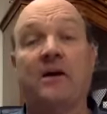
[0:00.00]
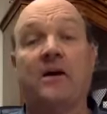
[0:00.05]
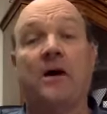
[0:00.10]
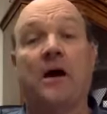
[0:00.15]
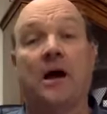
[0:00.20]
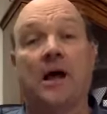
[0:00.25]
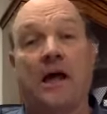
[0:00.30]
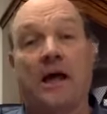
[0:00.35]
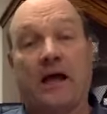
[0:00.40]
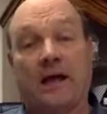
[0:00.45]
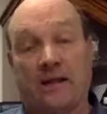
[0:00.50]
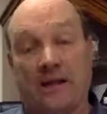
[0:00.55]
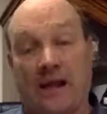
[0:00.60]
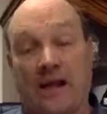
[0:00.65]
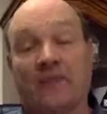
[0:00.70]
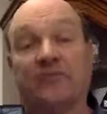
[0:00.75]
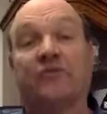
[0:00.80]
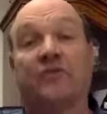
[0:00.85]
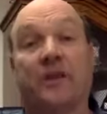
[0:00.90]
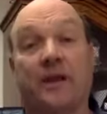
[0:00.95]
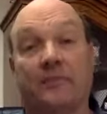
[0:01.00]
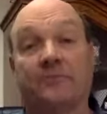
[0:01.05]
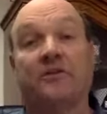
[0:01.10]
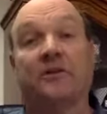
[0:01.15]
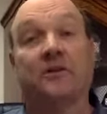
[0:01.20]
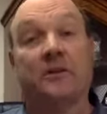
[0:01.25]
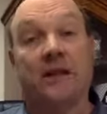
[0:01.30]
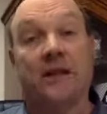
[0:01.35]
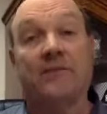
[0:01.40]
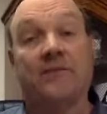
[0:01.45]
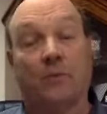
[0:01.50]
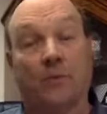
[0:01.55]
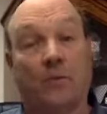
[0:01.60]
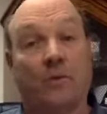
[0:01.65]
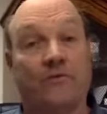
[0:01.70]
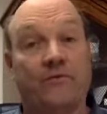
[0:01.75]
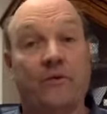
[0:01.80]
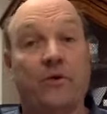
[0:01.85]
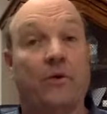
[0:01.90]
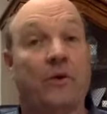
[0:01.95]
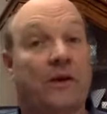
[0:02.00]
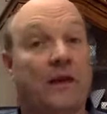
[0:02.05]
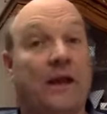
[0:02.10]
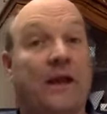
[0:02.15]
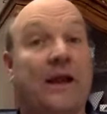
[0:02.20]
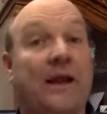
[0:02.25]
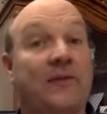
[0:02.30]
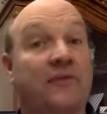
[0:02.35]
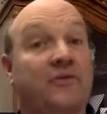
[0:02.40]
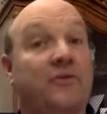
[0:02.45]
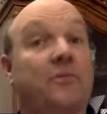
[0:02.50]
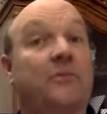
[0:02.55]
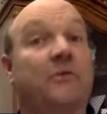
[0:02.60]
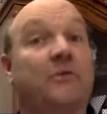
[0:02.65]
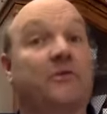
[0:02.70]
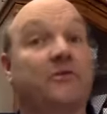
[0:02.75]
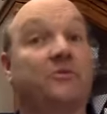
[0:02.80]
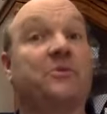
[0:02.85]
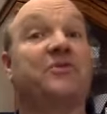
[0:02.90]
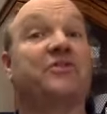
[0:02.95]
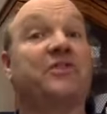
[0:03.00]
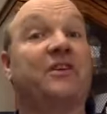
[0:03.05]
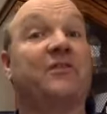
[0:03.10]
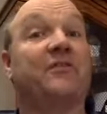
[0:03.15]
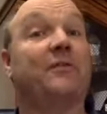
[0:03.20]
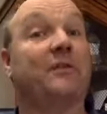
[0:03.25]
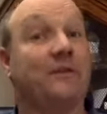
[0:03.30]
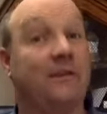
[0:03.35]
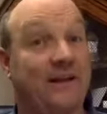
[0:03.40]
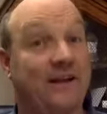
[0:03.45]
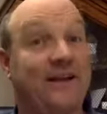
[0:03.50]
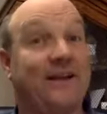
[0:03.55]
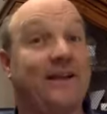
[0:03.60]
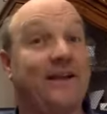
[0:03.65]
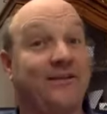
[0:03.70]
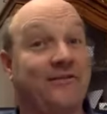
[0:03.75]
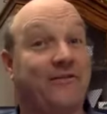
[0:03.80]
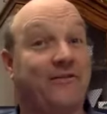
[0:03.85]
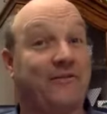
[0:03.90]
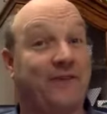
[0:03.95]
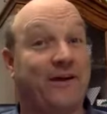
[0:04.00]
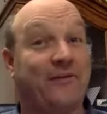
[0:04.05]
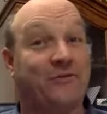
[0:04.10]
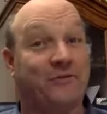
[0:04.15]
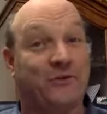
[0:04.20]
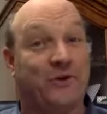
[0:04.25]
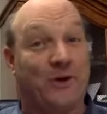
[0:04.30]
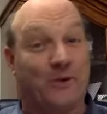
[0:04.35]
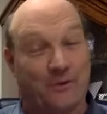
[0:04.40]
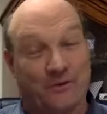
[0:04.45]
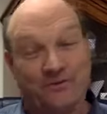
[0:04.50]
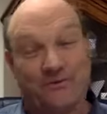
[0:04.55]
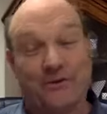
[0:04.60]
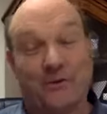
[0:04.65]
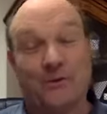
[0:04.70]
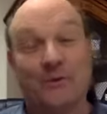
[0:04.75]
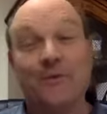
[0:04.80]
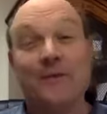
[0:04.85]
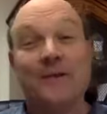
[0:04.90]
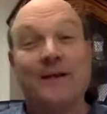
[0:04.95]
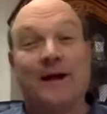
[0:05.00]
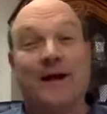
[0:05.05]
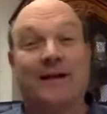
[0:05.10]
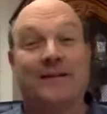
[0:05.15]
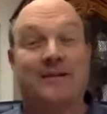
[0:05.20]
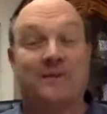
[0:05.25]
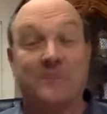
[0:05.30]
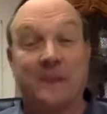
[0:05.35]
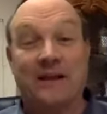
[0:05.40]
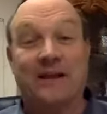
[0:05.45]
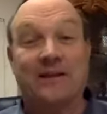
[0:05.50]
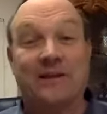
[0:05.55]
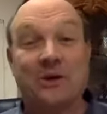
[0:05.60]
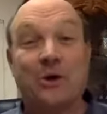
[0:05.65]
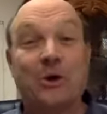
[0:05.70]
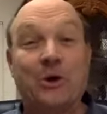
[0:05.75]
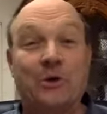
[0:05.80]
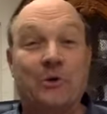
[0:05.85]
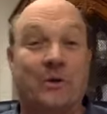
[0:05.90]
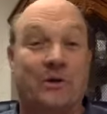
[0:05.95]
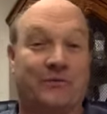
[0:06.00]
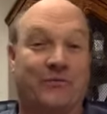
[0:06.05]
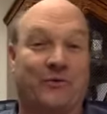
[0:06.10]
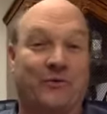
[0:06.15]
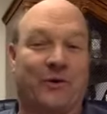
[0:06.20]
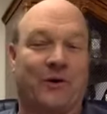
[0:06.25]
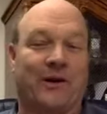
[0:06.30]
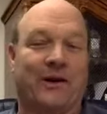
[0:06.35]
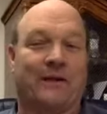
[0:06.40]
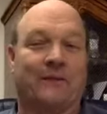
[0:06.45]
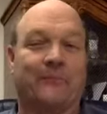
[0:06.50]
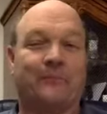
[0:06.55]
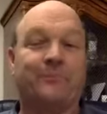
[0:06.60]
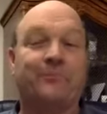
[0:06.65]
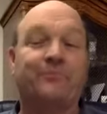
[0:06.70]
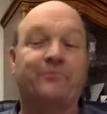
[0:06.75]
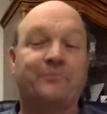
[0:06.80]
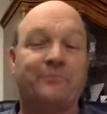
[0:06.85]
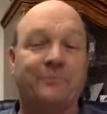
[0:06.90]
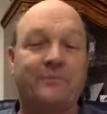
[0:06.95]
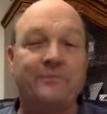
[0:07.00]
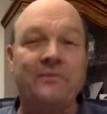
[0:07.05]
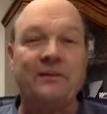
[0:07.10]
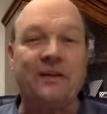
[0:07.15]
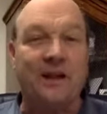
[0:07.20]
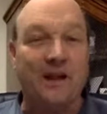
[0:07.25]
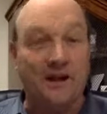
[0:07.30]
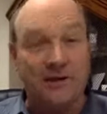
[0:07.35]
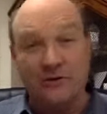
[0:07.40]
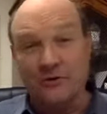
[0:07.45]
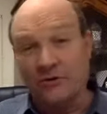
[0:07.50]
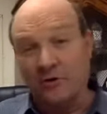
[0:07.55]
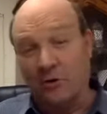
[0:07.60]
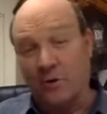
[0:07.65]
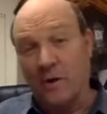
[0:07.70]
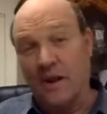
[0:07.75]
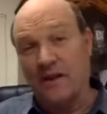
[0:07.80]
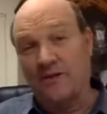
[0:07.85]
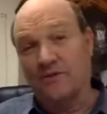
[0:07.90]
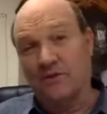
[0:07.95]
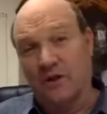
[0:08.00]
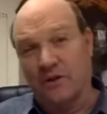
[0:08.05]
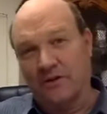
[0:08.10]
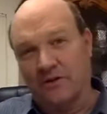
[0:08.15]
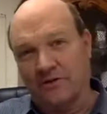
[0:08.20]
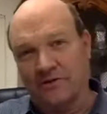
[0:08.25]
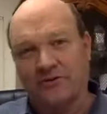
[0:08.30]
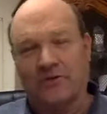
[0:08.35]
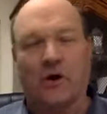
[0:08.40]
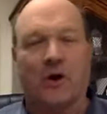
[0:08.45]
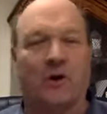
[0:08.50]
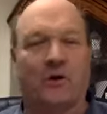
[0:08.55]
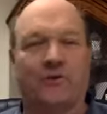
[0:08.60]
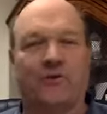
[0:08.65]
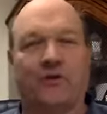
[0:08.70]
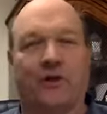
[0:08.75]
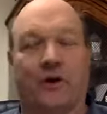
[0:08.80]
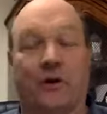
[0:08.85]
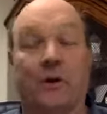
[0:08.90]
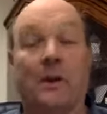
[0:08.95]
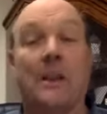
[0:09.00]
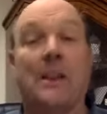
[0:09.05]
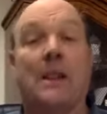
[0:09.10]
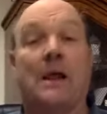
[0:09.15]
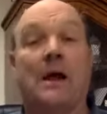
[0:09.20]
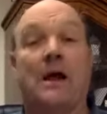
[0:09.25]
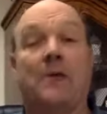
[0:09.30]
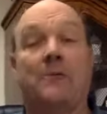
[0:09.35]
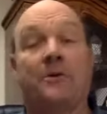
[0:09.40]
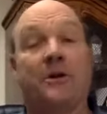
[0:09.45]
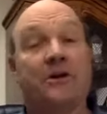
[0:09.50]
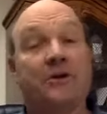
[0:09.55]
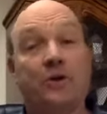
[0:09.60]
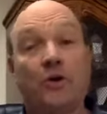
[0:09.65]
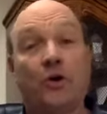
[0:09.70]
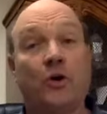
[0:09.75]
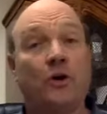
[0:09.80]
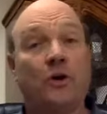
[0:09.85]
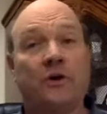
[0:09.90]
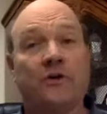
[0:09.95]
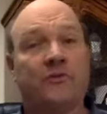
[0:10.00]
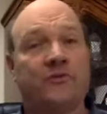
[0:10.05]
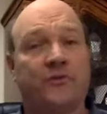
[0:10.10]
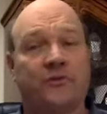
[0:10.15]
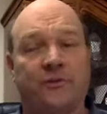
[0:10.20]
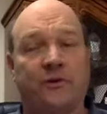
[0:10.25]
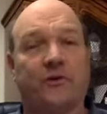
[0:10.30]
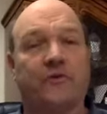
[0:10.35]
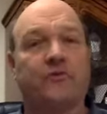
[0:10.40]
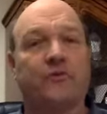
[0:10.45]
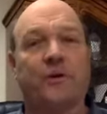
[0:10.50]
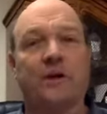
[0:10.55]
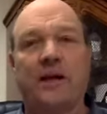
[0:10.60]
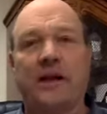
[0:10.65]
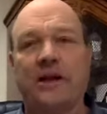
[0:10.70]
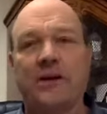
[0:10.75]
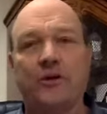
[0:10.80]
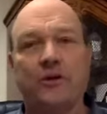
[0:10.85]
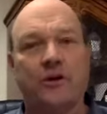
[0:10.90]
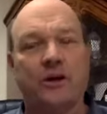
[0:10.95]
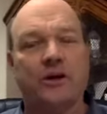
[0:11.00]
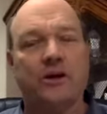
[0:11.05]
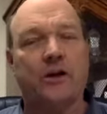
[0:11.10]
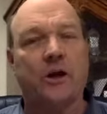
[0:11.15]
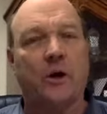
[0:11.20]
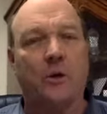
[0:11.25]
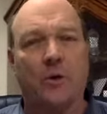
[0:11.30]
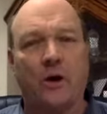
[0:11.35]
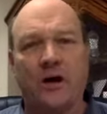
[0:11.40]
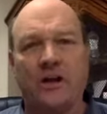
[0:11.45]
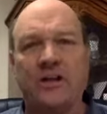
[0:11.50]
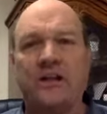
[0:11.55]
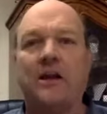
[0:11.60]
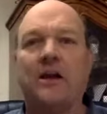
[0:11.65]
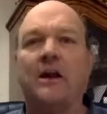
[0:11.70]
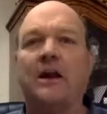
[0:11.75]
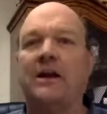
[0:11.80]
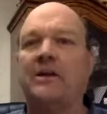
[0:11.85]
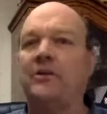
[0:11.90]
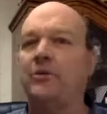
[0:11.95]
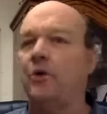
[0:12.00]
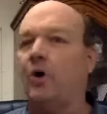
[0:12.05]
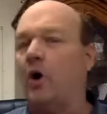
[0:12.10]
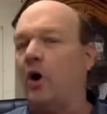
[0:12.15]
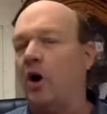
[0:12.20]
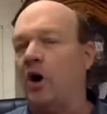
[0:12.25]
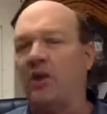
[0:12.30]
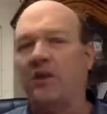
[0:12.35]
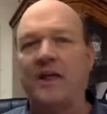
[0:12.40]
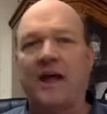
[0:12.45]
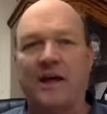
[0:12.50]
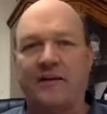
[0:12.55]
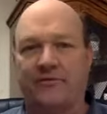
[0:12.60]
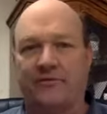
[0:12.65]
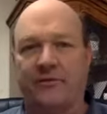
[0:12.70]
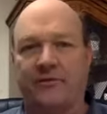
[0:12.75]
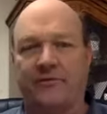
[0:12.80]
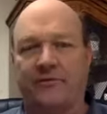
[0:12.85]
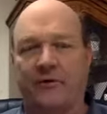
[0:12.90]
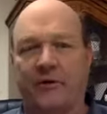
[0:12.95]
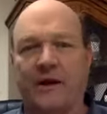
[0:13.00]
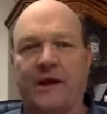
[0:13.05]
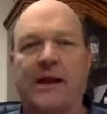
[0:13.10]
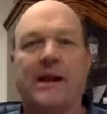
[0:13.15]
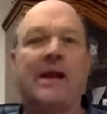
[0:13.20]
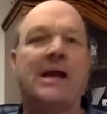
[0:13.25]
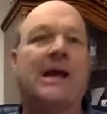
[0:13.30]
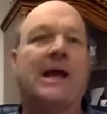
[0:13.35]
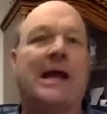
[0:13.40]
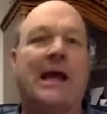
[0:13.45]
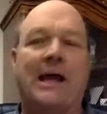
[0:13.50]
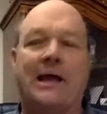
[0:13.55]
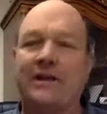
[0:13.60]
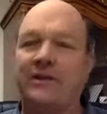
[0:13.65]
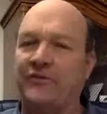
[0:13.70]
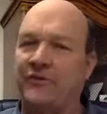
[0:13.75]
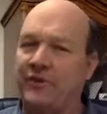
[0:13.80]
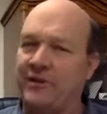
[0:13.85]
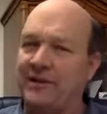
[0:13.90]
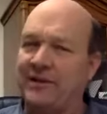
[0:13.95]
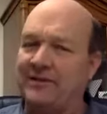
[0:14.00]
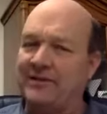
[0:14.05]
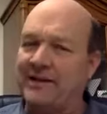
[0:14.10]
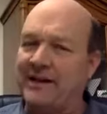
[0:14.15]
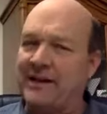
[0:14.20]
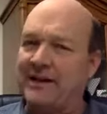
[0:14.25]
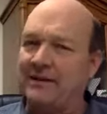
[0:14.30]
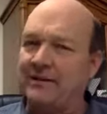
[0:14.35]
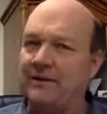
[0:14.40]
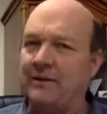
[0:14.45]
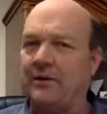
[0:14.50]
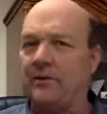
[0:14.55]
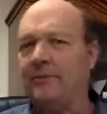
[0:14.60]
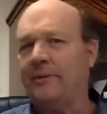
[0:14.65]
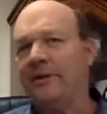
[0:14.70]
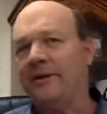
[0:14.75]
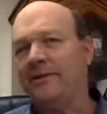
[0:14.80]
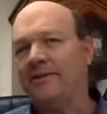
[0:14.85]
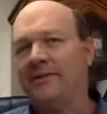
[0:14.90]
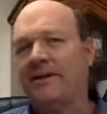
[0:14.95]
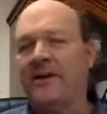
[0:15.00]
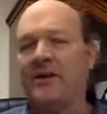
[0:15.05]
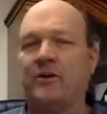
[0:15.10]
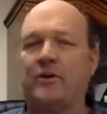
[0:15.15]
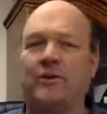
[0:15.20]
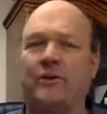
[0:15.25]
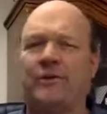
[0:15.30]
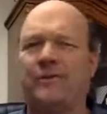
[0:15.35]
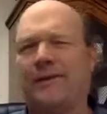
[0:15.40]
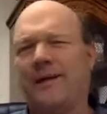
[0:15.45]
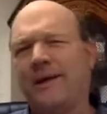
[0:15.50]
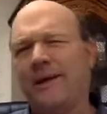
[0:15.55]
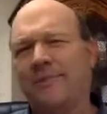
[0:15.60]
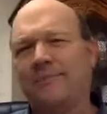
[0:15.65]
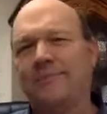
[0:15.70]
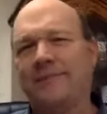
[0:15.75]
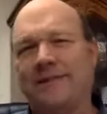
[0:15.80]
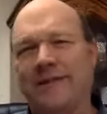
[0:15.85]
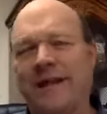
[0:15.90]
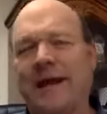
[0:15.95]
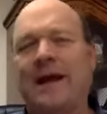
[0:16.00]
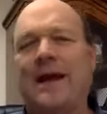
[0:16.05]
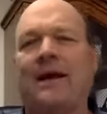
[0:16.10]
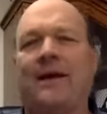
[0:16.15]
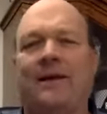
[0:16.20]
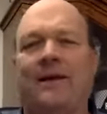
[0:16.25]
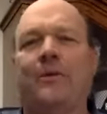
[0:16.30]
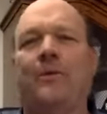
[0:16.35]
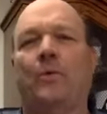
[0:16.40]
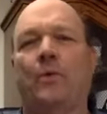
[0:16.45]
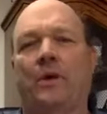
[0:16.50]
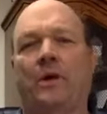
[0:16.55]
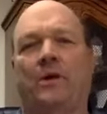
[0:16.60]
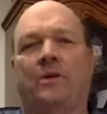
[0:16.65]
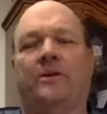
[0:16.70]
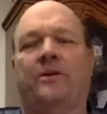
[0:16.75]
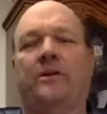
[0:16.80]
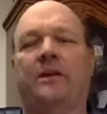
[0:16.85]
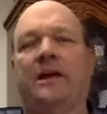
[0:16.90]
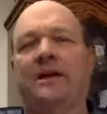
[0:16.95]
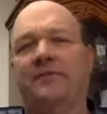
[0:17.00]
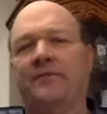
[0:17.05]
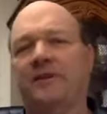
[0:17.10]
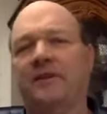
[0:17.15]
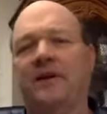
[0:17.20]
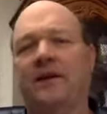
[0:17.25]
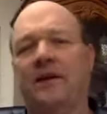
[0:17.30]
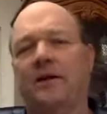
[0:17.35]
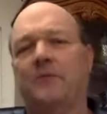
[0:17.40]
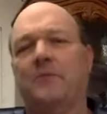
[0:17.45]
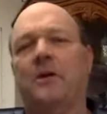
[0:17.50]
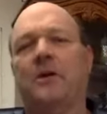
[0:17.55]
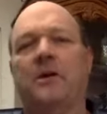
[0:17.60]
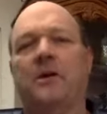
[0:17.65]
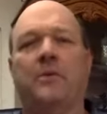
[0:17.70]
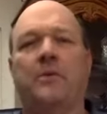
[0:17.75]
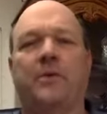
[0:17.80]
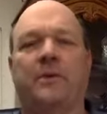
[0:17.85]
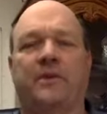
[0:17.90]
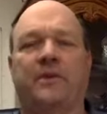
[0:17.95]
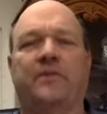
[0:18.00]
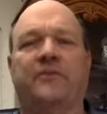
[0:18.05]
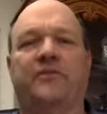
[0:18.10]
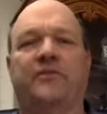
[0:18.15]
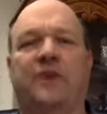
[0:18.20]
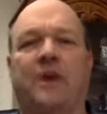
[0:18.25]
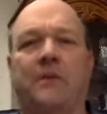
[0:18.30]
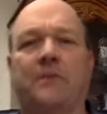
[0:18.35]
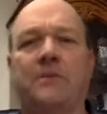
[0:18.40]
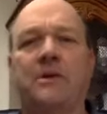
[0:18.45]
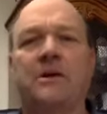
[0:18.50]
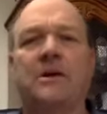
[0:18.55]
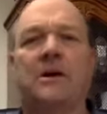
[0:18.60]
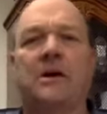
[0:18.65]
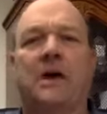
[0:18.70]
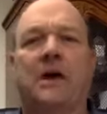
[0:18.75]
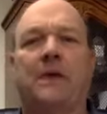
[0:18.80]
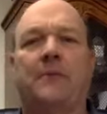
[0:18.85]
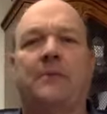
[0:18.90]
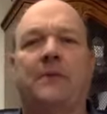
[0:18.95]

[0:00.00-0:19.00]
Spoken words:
ask them to leave a review, and ask them specifically to leave a 5-star review to make it a good one for you, because they're ranked on the stars there. But Google is the first one, and you can go on there and do all that for free. And is it going to take a little bit of tinkering around? Yeah, it will. You'll have to kind of monkey with it some, but